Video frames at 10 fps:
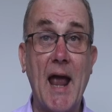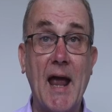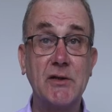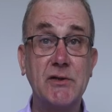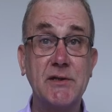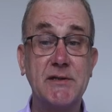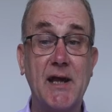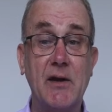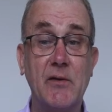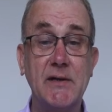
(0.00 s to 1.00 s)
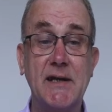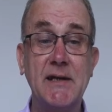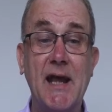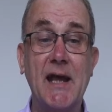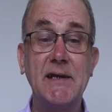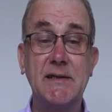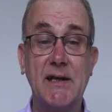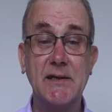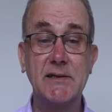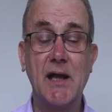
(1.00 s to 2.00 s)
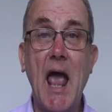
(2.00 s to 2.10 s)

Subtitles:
action series in the 80s